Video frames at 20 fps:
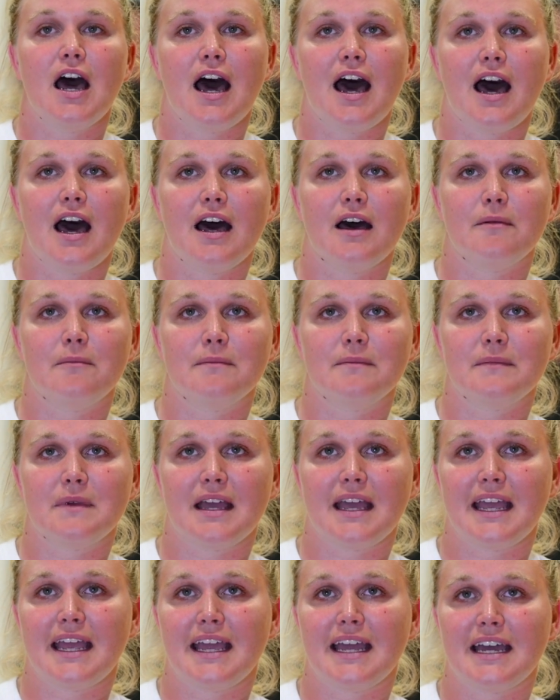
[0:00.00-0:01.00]

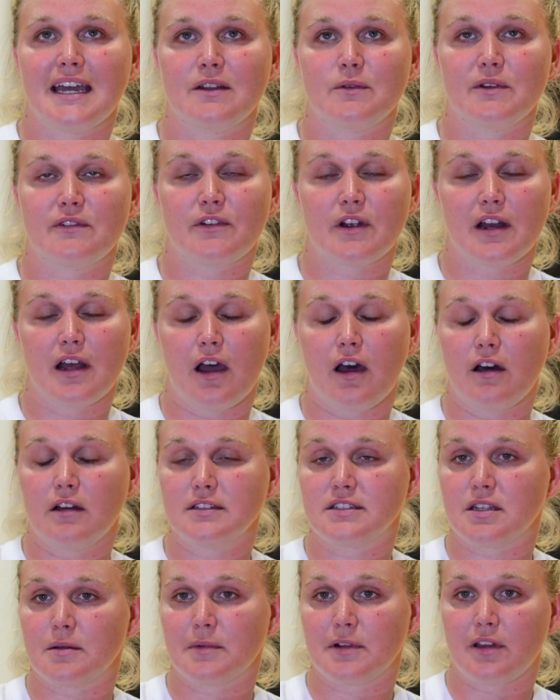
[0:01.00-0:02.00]
And we've run it
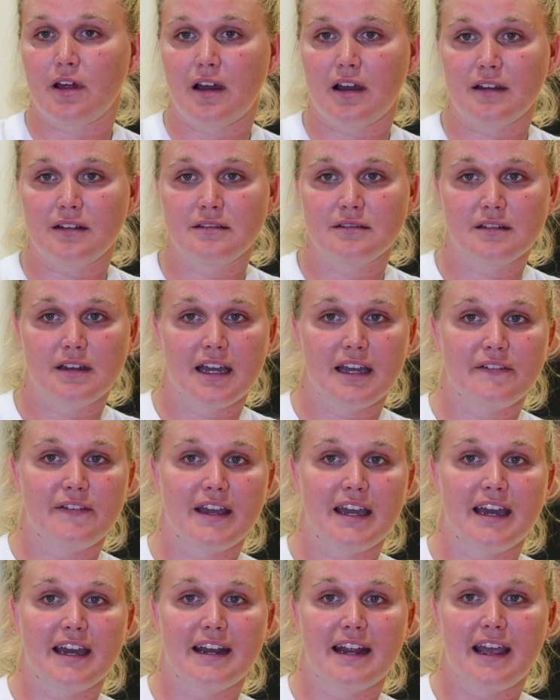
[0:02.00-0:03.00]
all summer long. I've
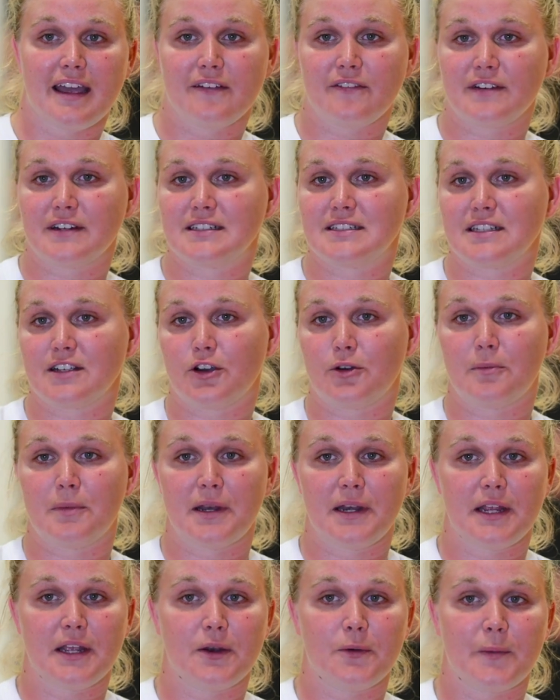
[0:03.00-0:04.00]
had every single
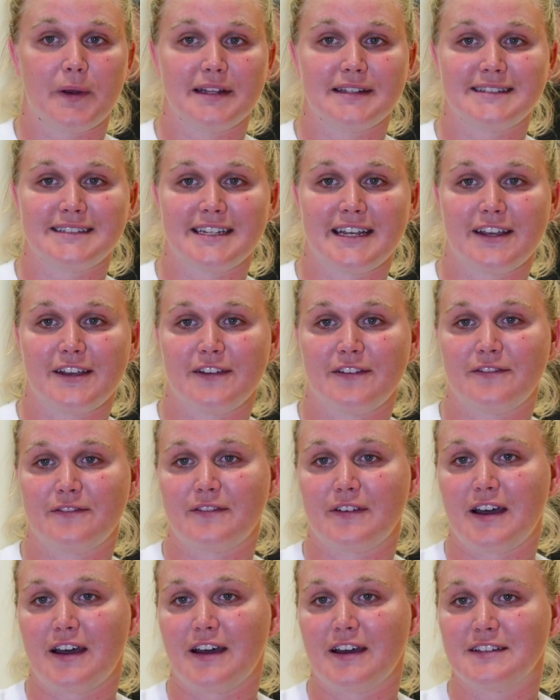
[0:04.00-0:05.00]
Monday and Wednesday
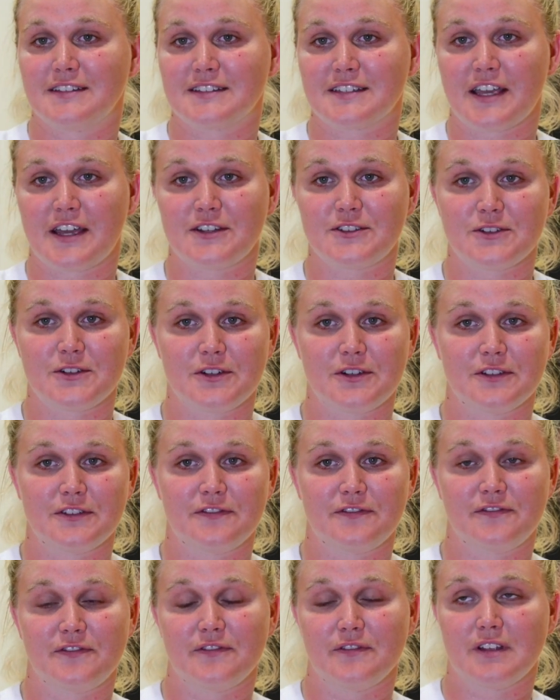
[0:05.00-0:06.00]
scheduled,
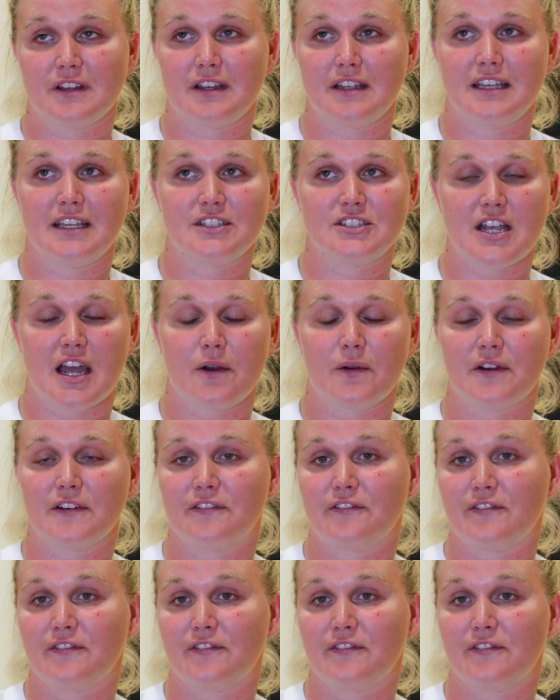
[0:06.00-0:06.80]
each hour